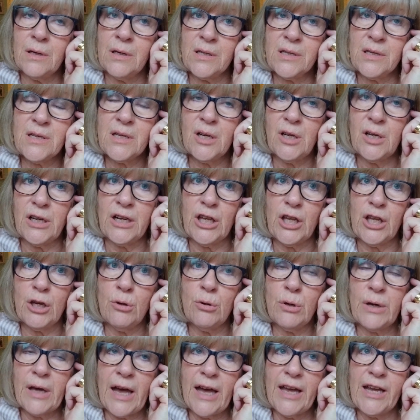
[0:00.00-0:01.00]

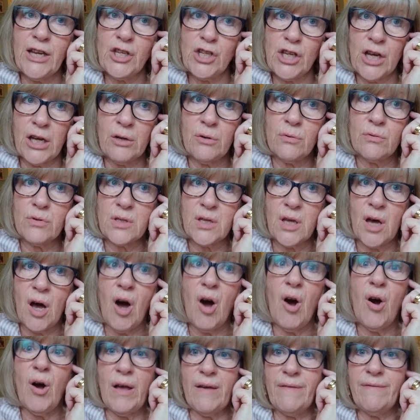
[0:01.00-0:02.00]
certainly UK channels that
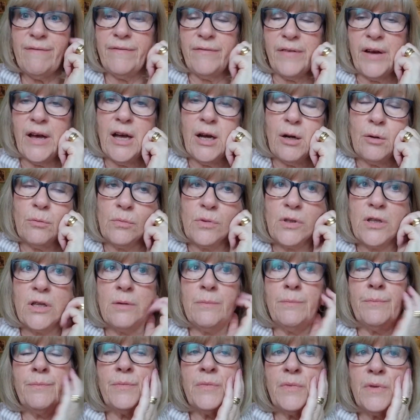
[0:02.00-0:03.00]
I've found
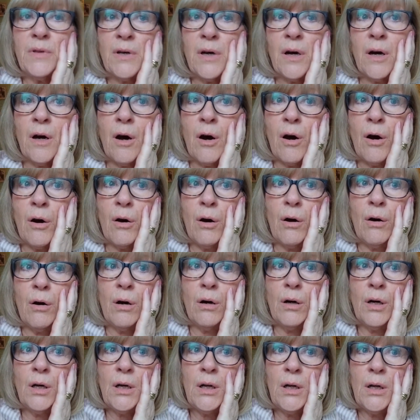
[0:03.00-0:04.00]
that
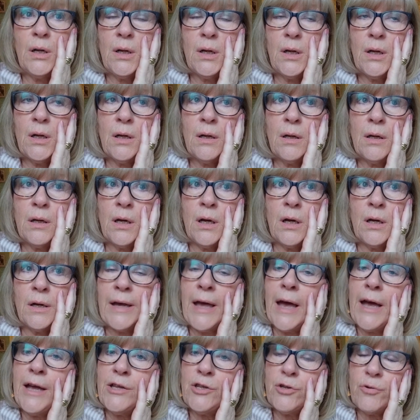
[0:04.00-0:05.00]
are
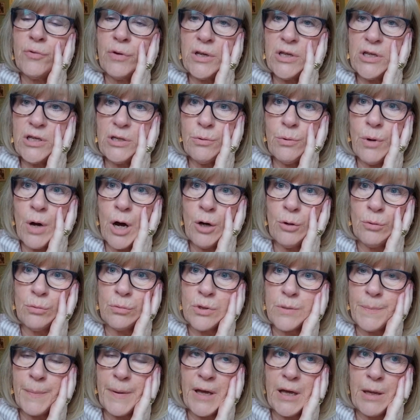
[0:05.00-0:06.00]
catering to
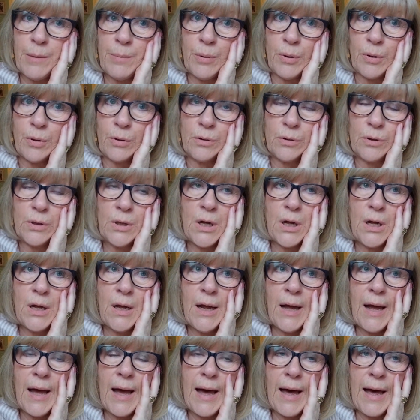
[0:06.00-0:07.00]
older people.
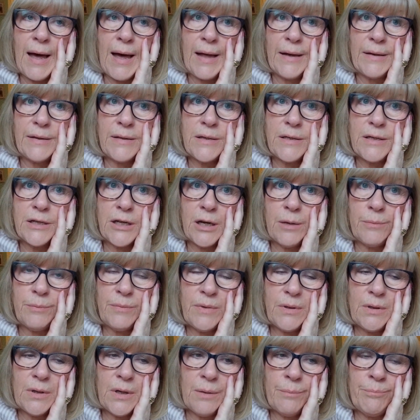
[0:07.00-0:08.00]
And
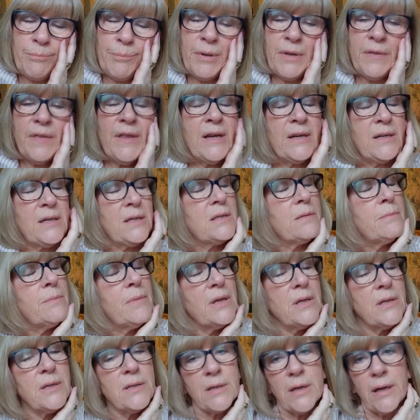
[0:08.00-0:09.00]
but that doesn't
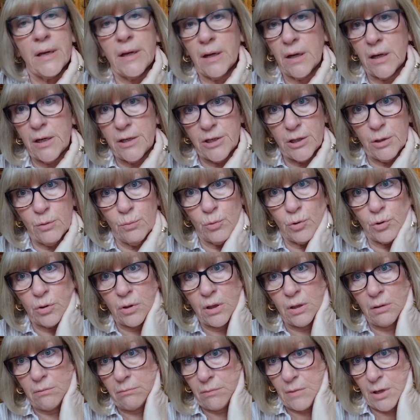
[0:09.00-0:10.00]
mean to say I don't
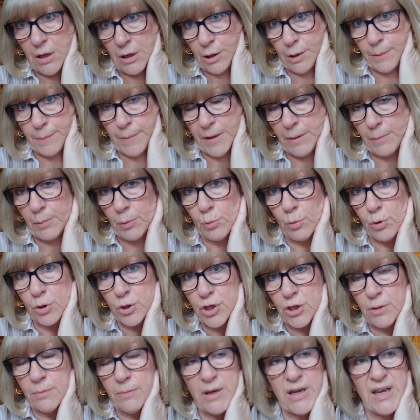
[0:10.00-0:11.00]
want younger people
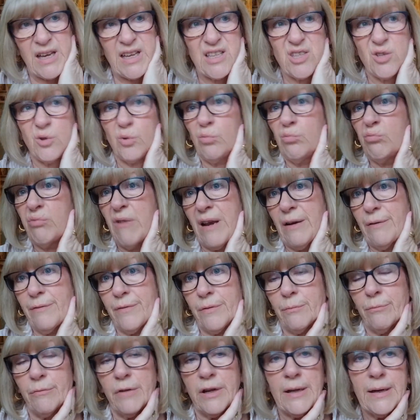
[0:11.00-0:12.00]
watching me. It's all
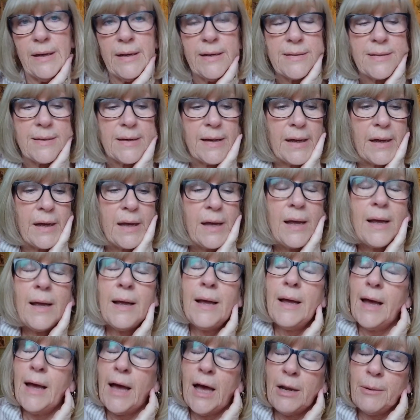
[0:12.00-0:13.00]
relevant, really, isn't it?
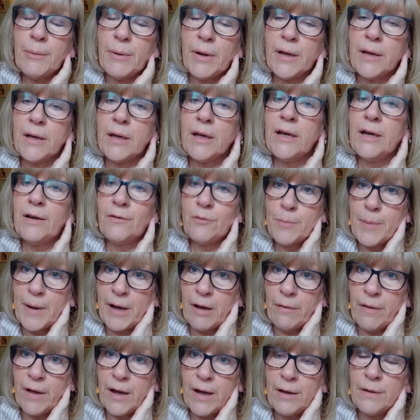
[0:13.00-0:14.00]
Anyway, enough
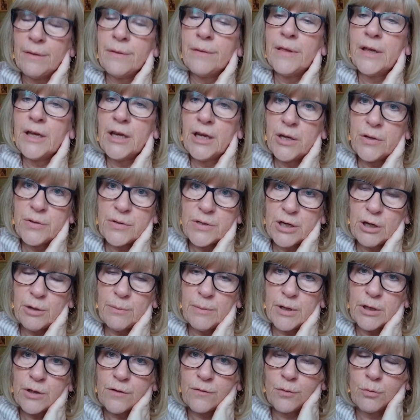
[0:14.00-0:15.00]
about that. Thank you so
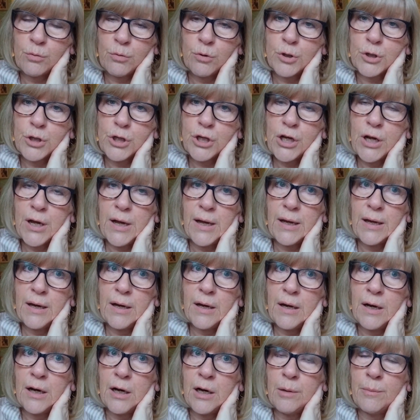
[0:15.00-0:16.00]
much for
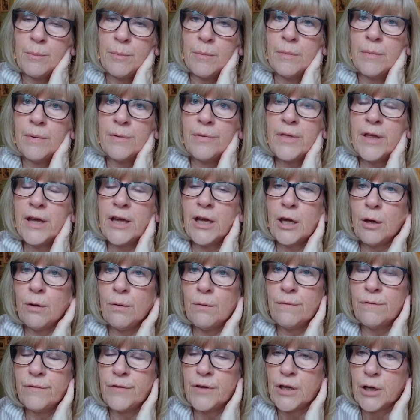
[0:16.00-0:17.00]
watching. Thank
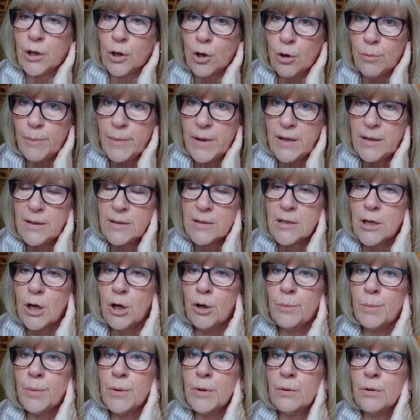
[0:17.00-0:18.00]
you for your comments.
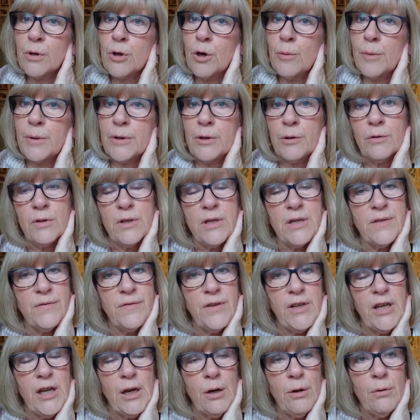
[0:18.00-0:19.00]
Hope you comment on
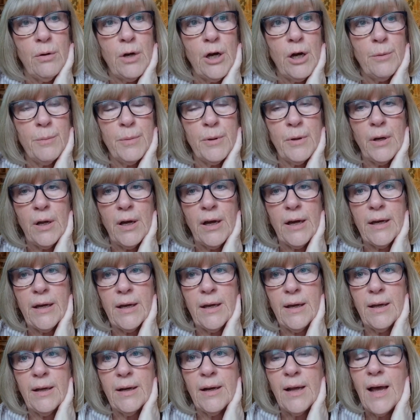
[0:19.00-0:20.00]
this video. Hope you
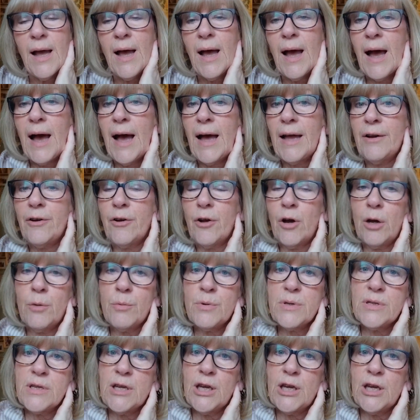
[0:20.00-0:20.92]
like it, and I will